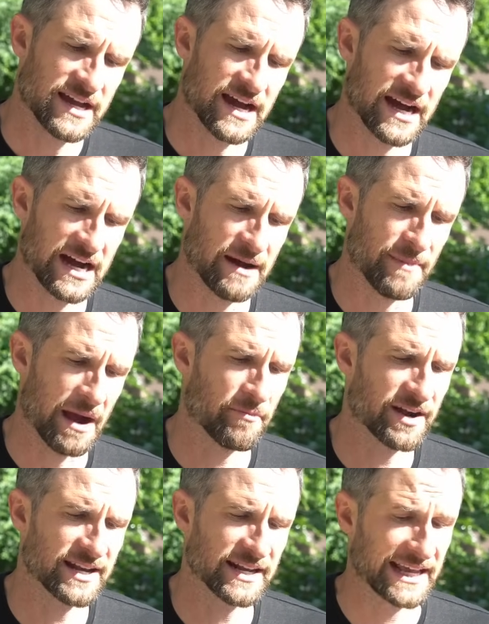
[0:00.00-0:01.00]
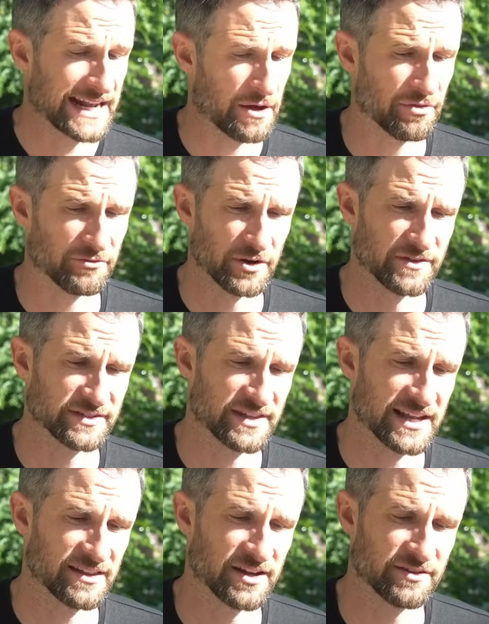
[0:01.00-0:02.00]
I'm ready to get out and throw this
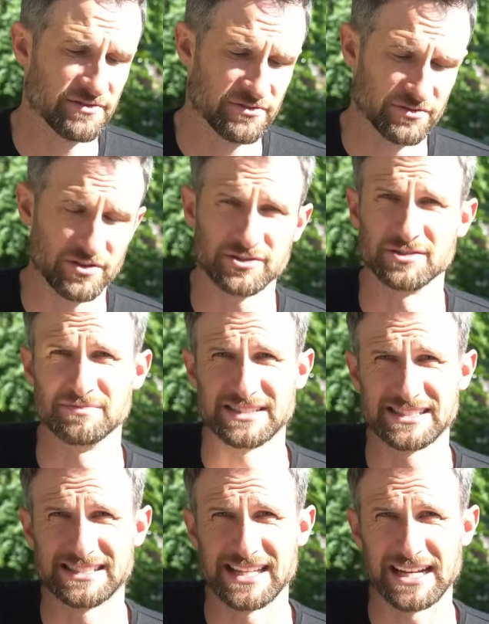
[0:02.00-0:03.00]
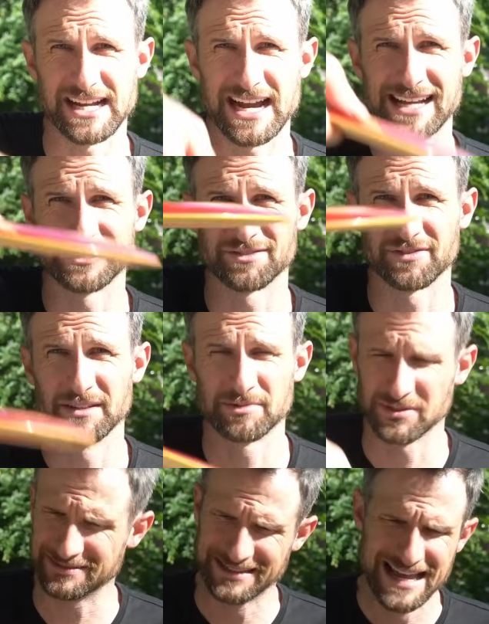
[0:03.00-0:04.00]
thing though. Throw some sick hyzer
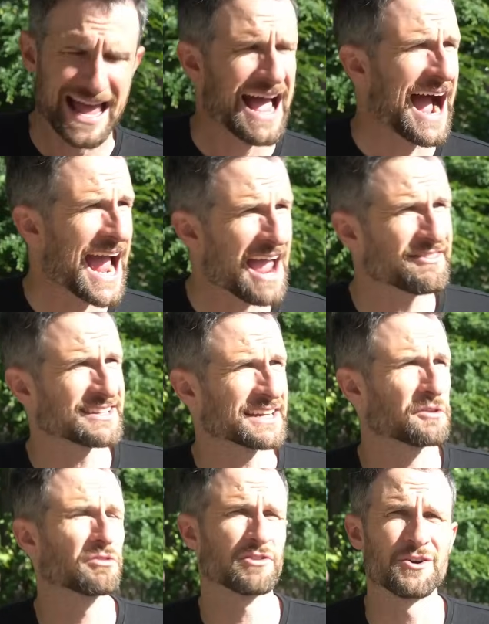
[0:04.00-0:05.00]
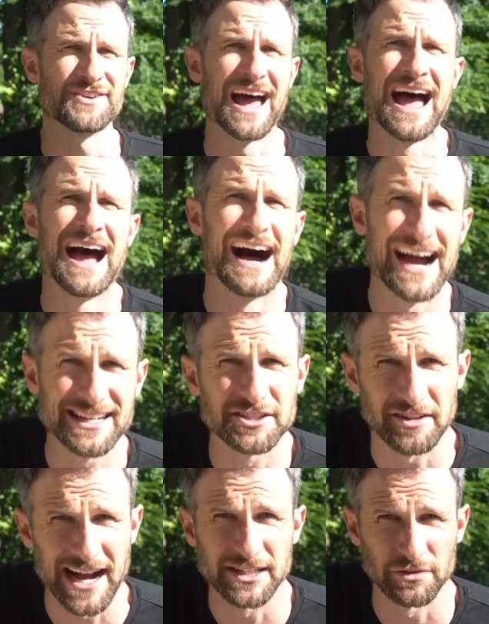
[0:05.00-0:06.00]
flips. I haven't like thrown
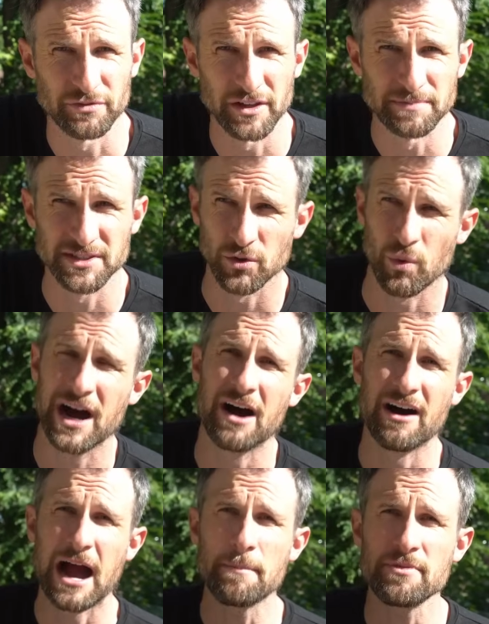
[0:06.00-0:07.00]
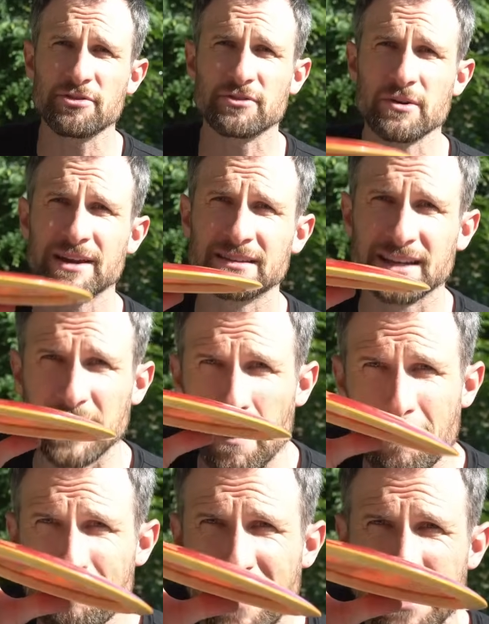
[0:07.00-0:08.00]
hyzer flips in a while. I've been throwing like
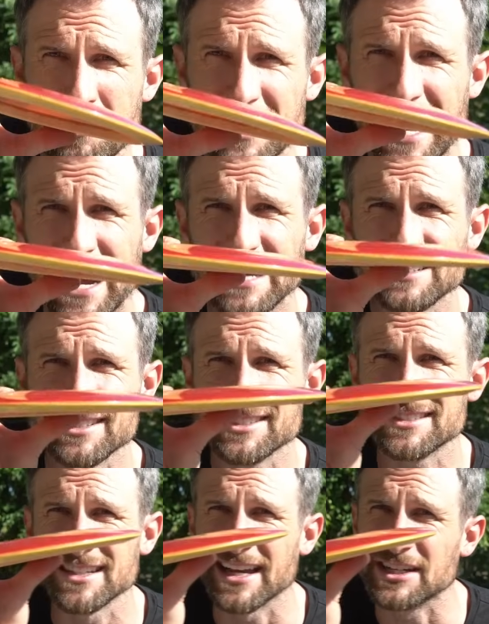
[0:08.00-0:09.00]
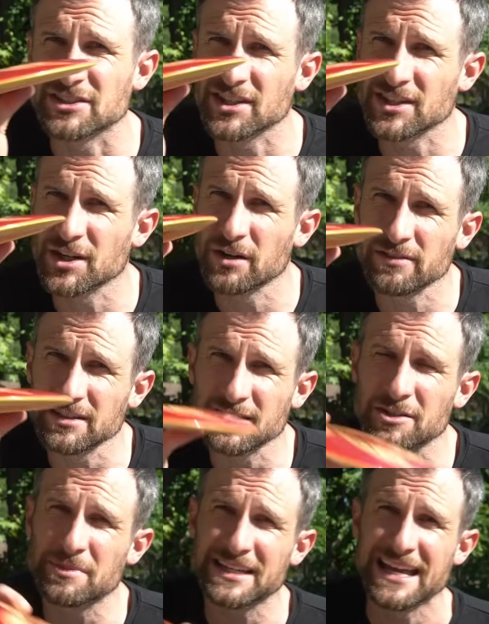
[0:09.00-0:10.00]
baby hyzers that like turn over a
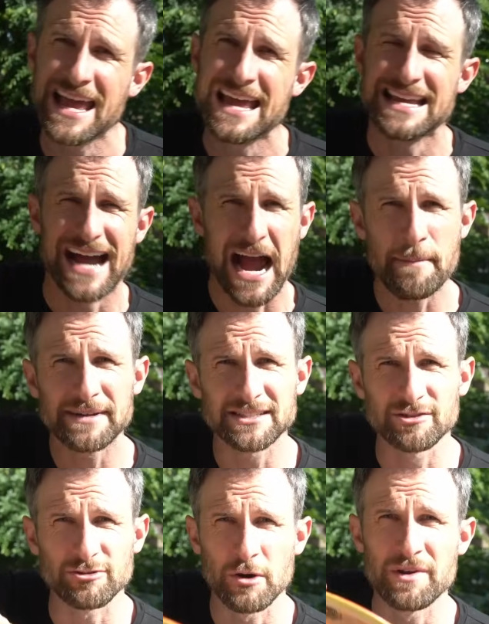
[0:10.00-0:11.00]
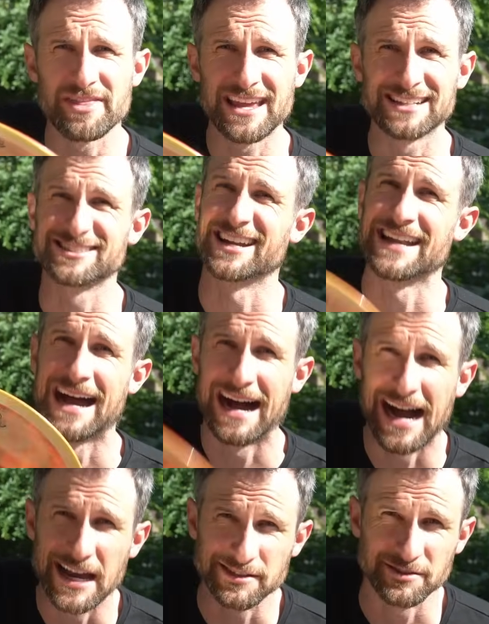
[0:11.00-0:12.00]
little bit. I miss throwing things on
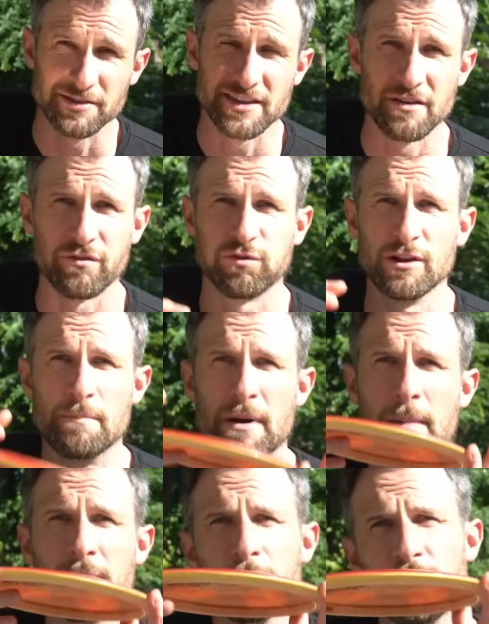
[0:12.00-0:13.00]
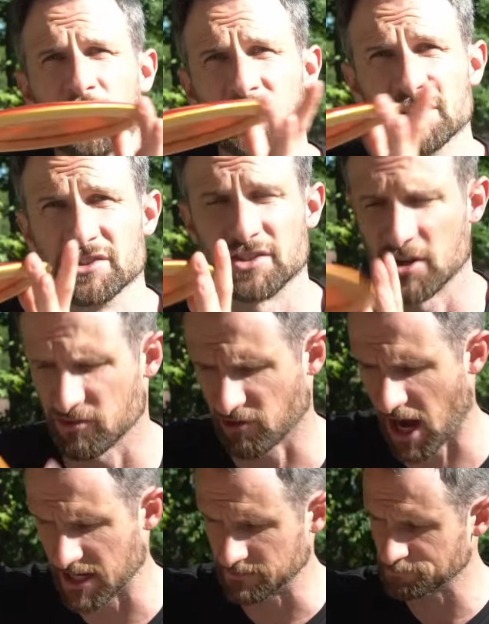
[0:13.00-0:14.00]
hyzer that flip up and push and turn
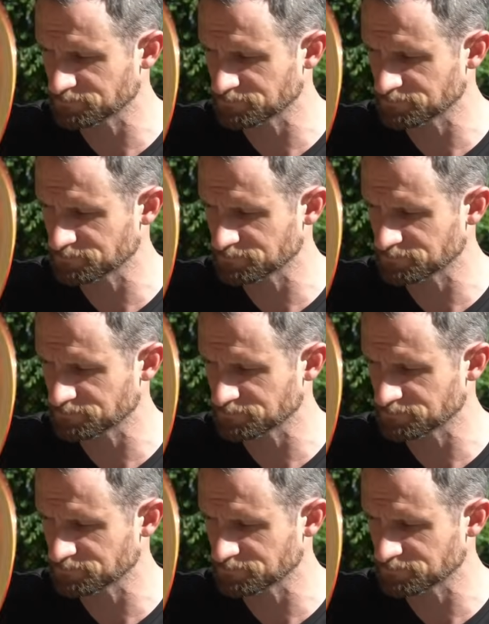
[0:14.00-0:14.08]
right.